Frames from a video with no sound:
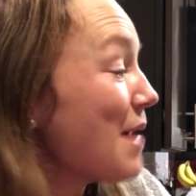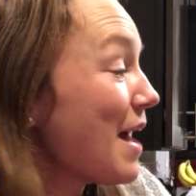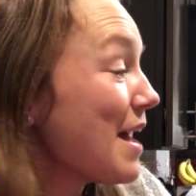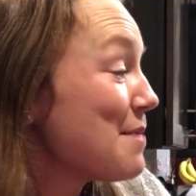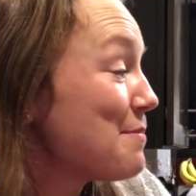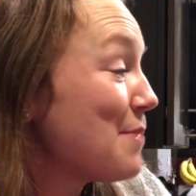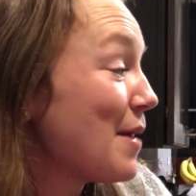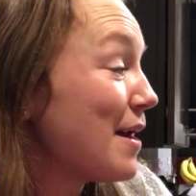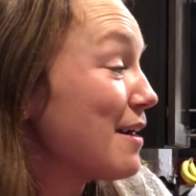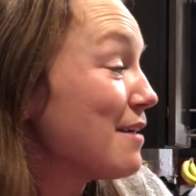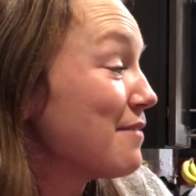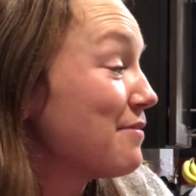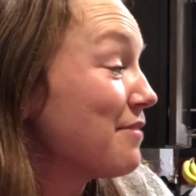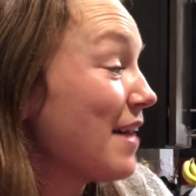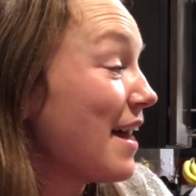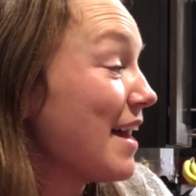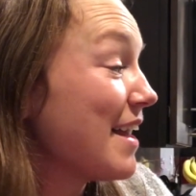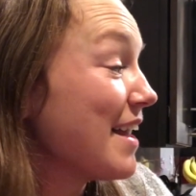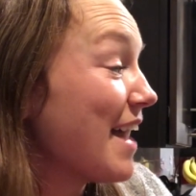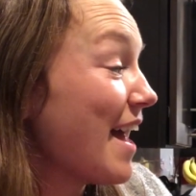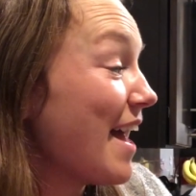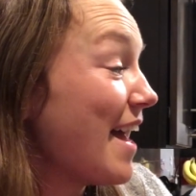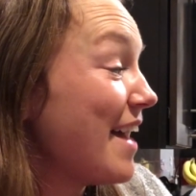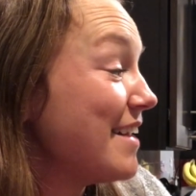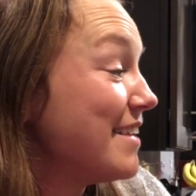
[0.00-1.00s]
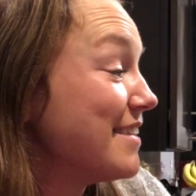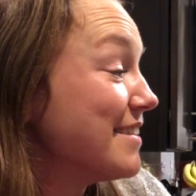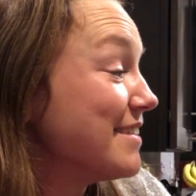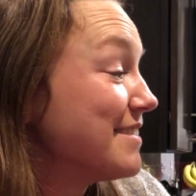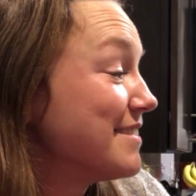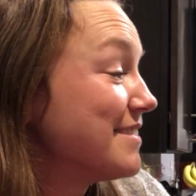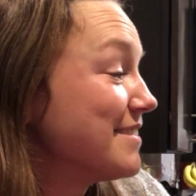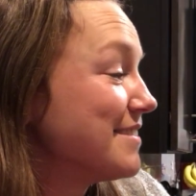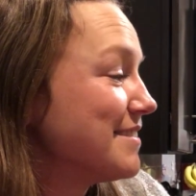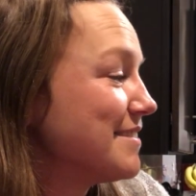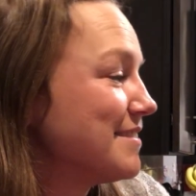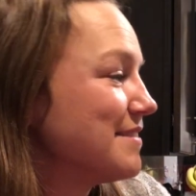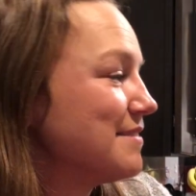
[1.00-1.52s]
I a butterfly yet?
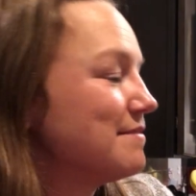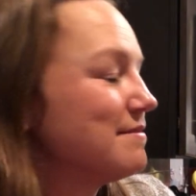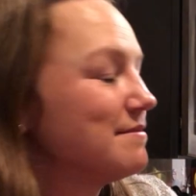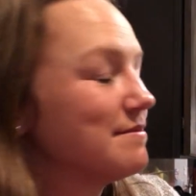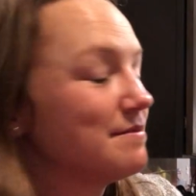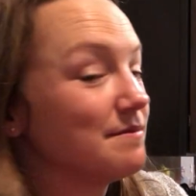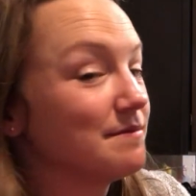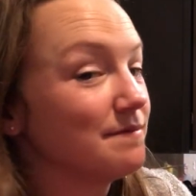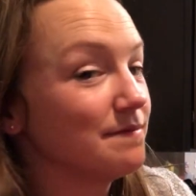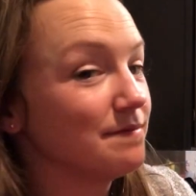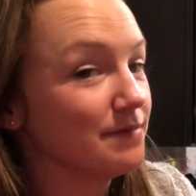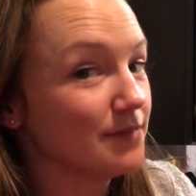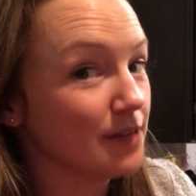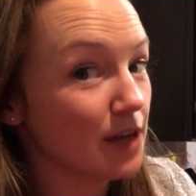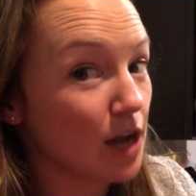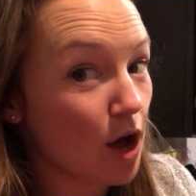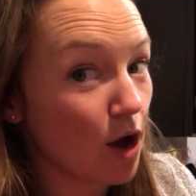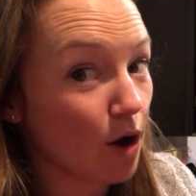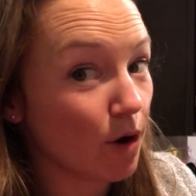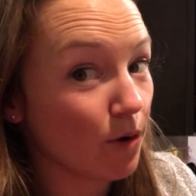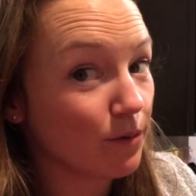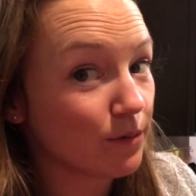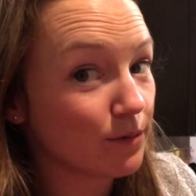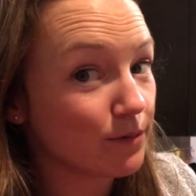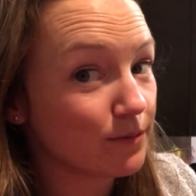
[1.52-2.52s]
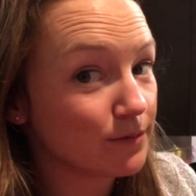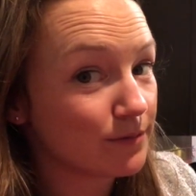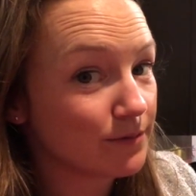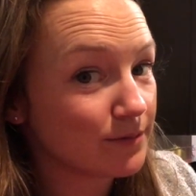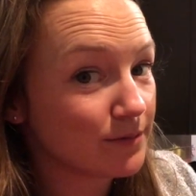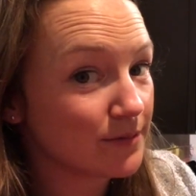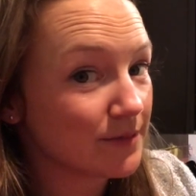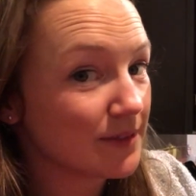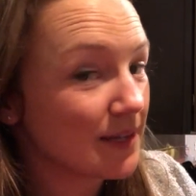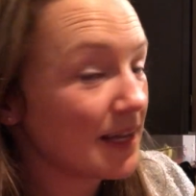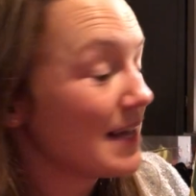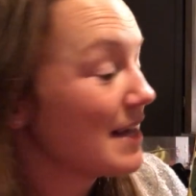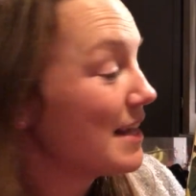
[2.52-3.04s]
No.
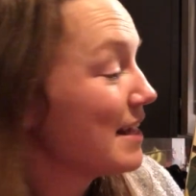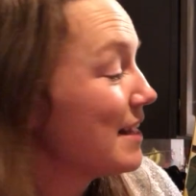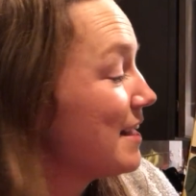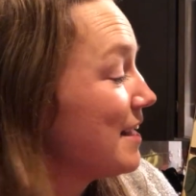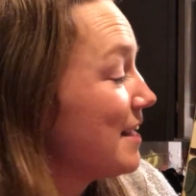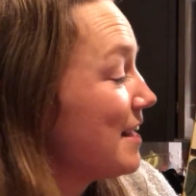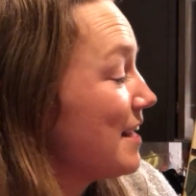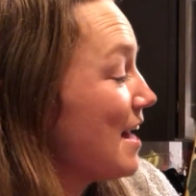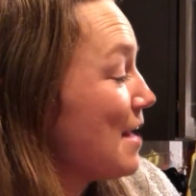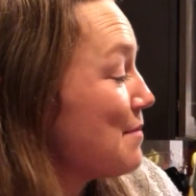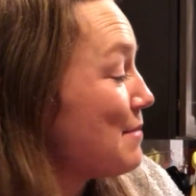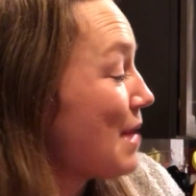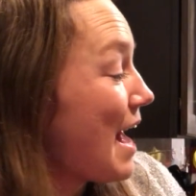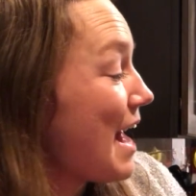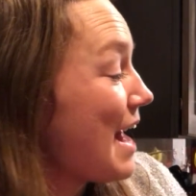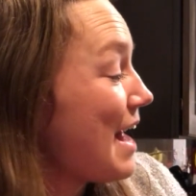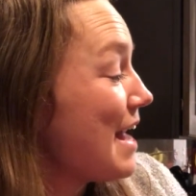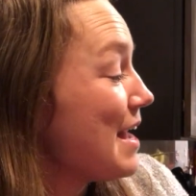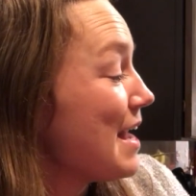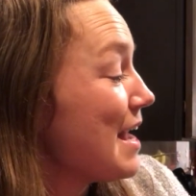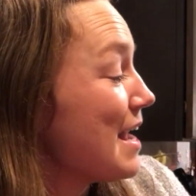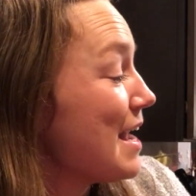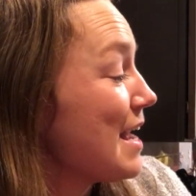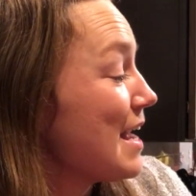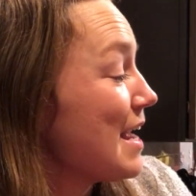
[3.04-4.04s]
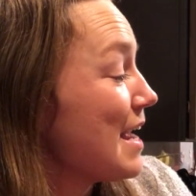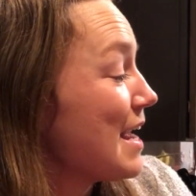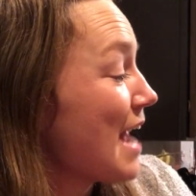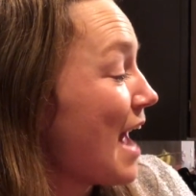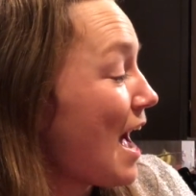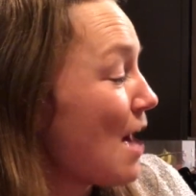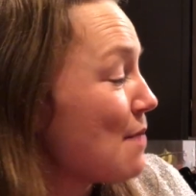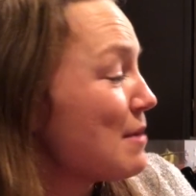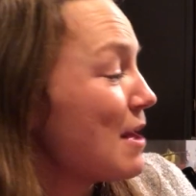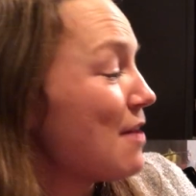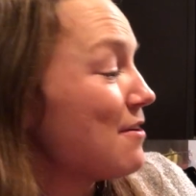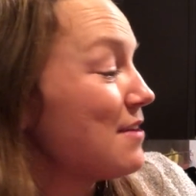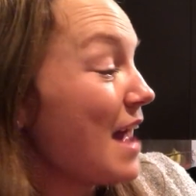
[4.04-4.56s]
Am I,
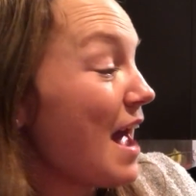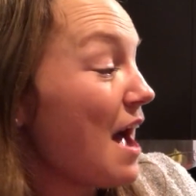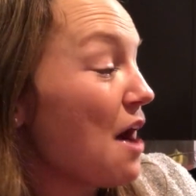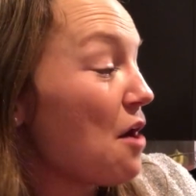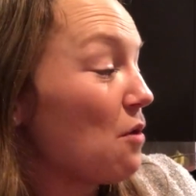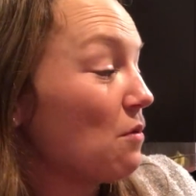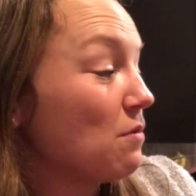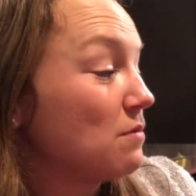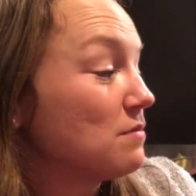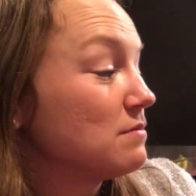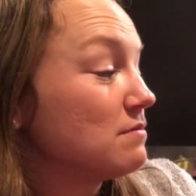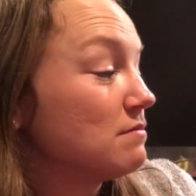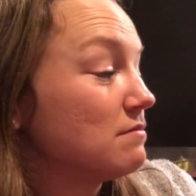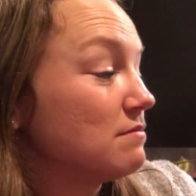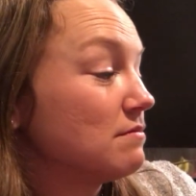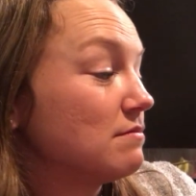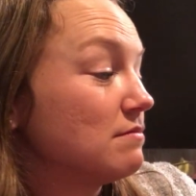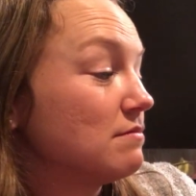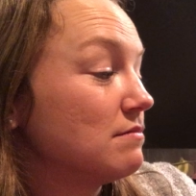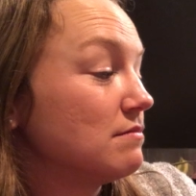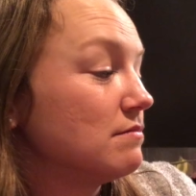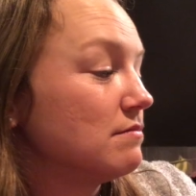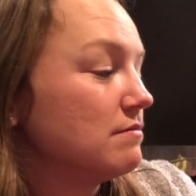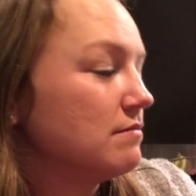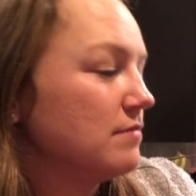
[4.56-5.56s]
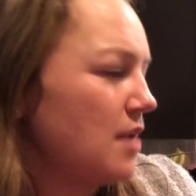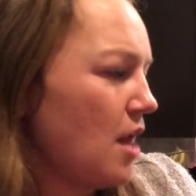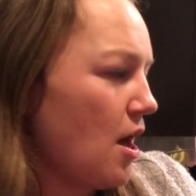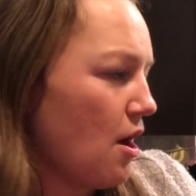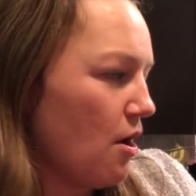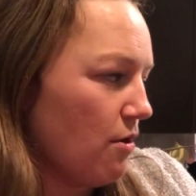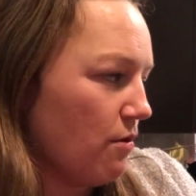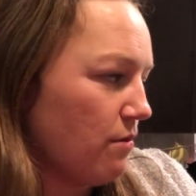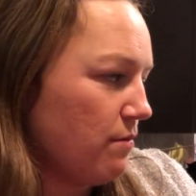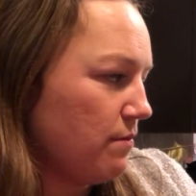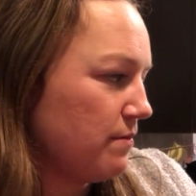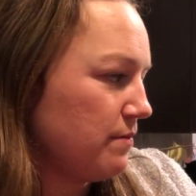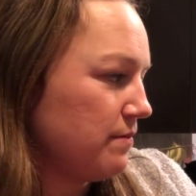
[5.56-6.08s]
how about now?
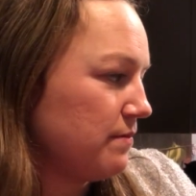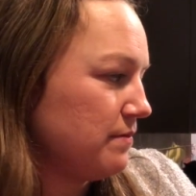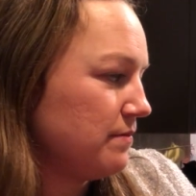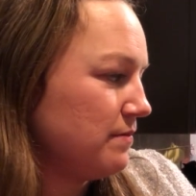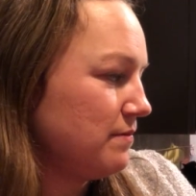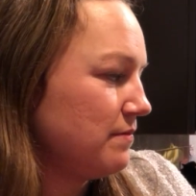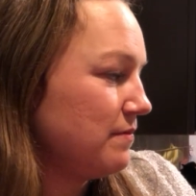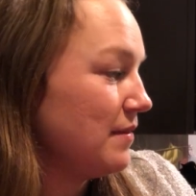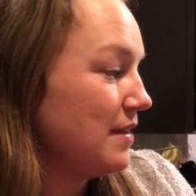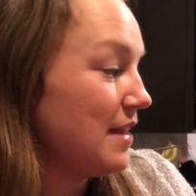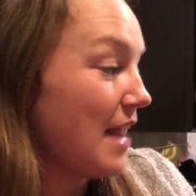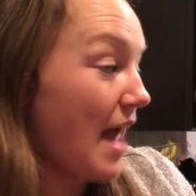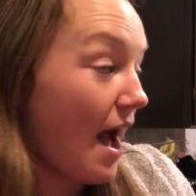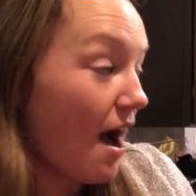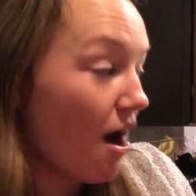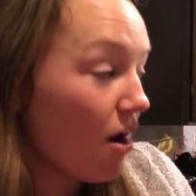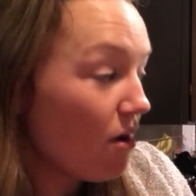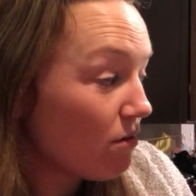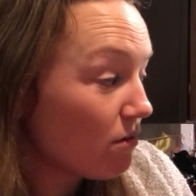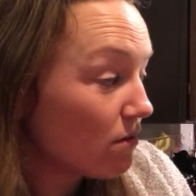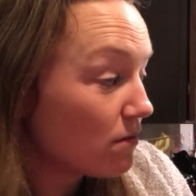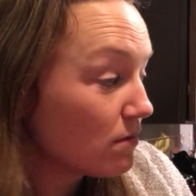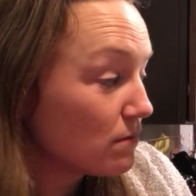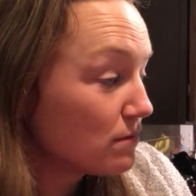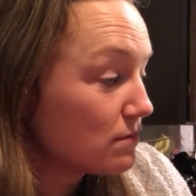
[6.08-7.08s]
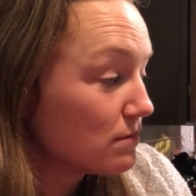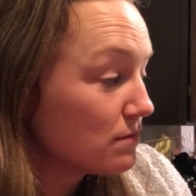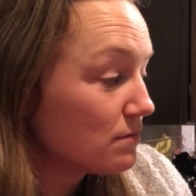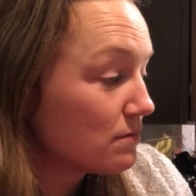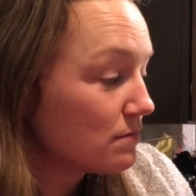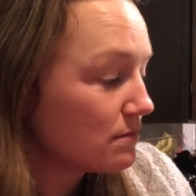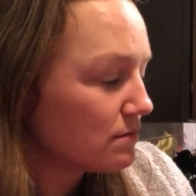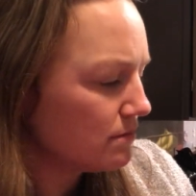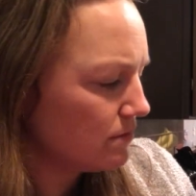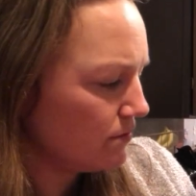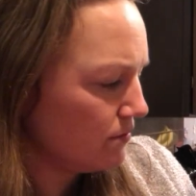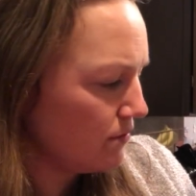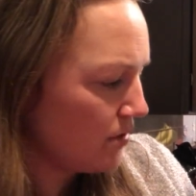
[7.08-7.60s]
No. Now?
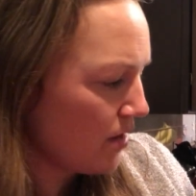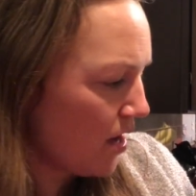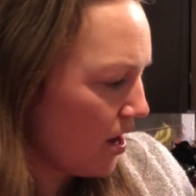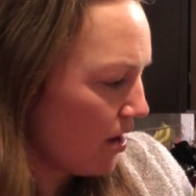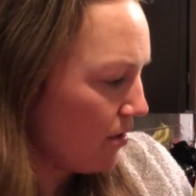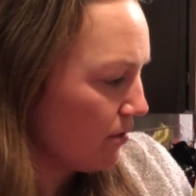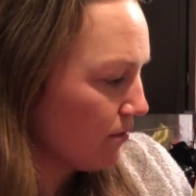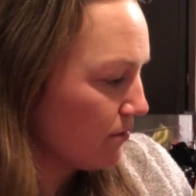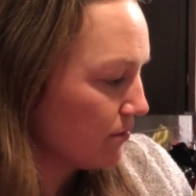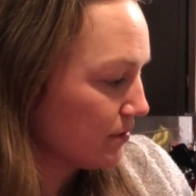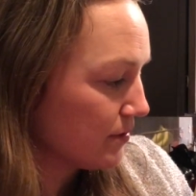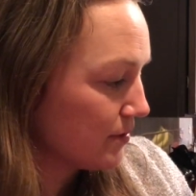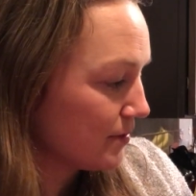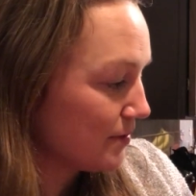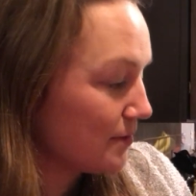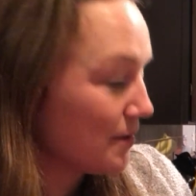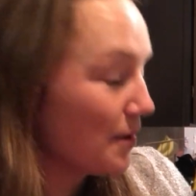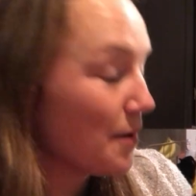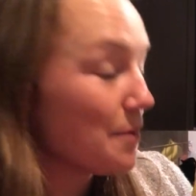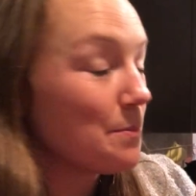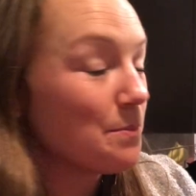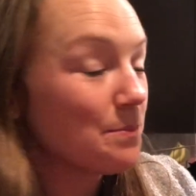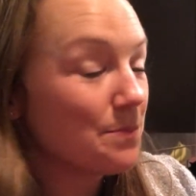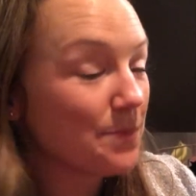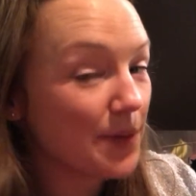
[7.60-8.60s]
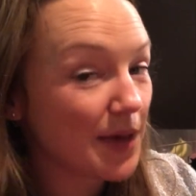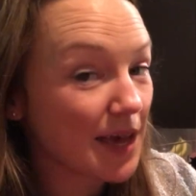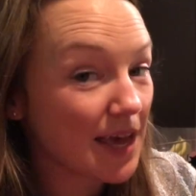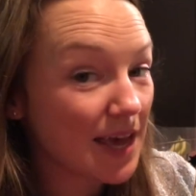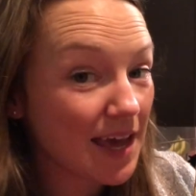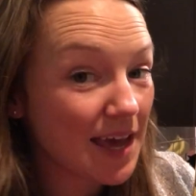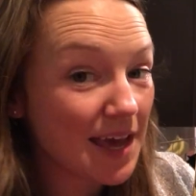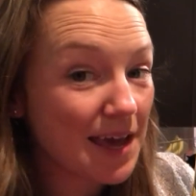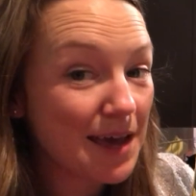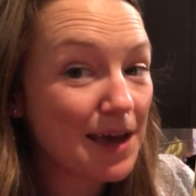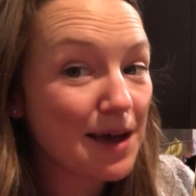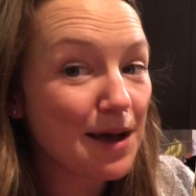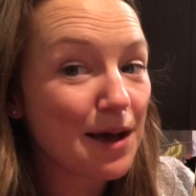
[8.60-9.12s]
No.
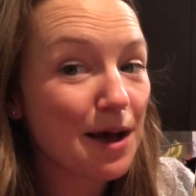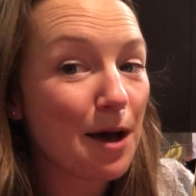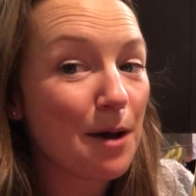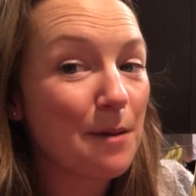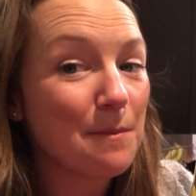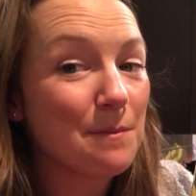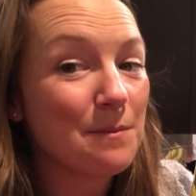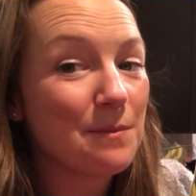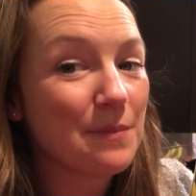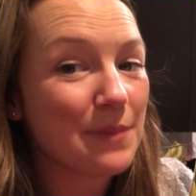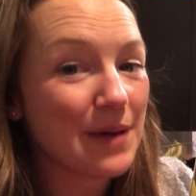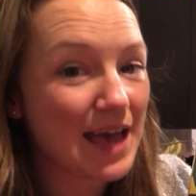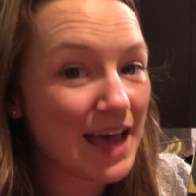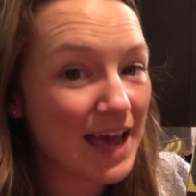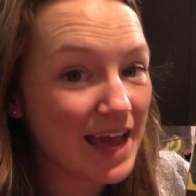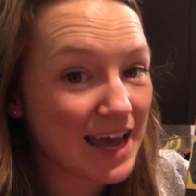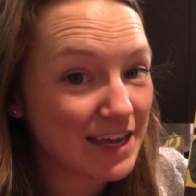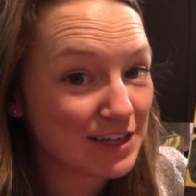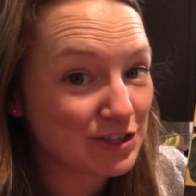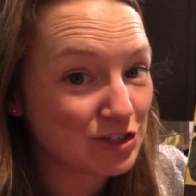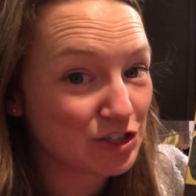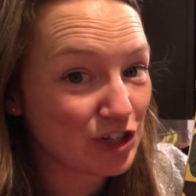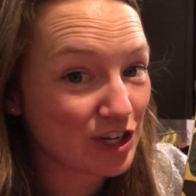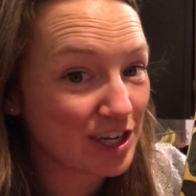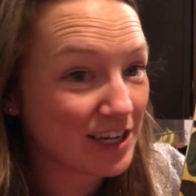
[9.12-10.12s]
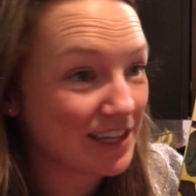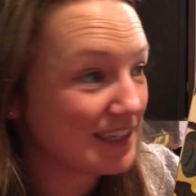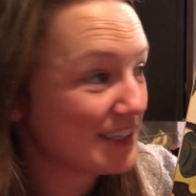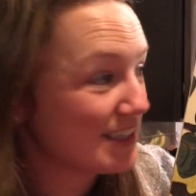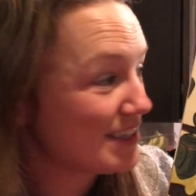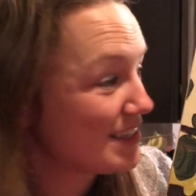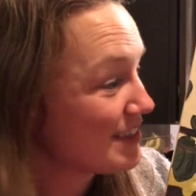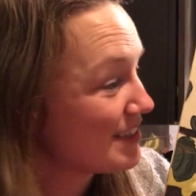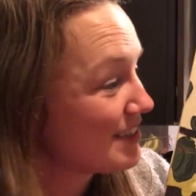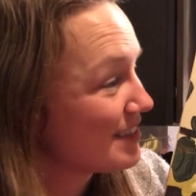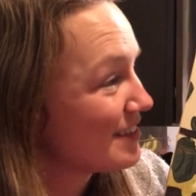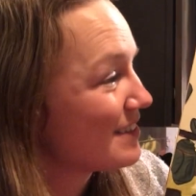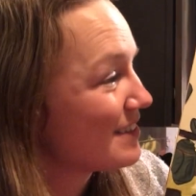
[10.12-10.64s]
Be patient.